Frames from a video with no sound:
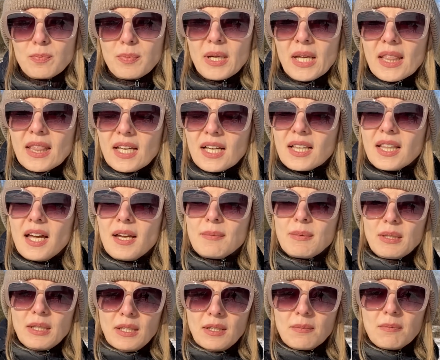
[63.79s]
But the
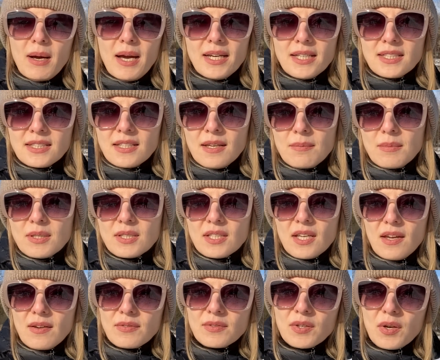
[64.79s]
climate in my semi
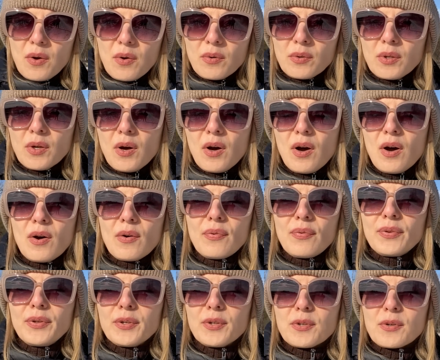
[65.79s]
safe zone
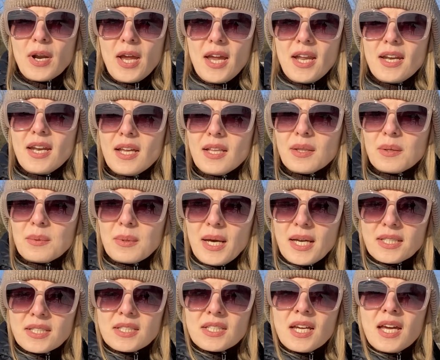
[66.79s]
of Ukraine in the
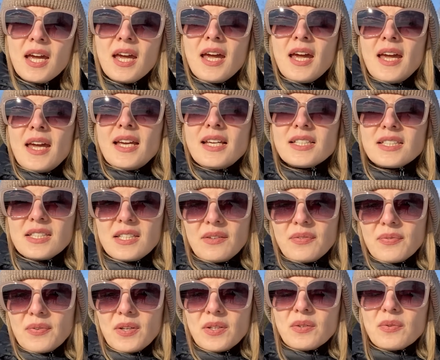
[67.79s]
west is
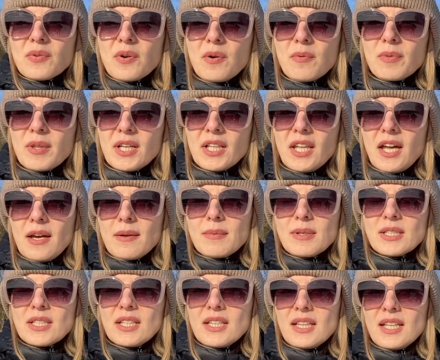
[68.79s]
different from the
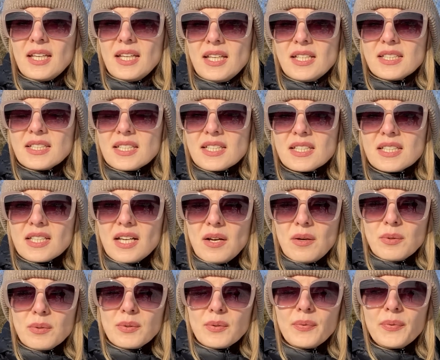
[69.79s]
climate in the east and
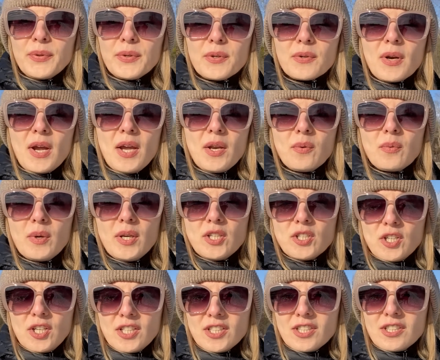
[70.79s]
south of Ukraine,
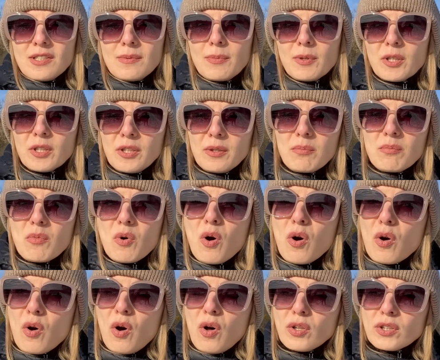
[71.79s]
which is typically
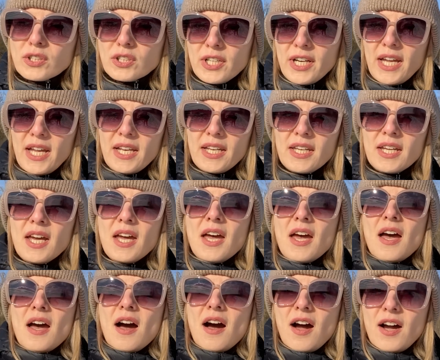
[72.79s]
more colder and
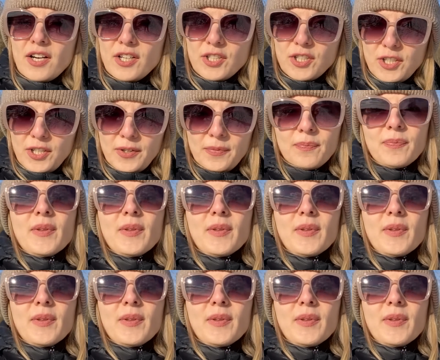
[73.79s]
harsher.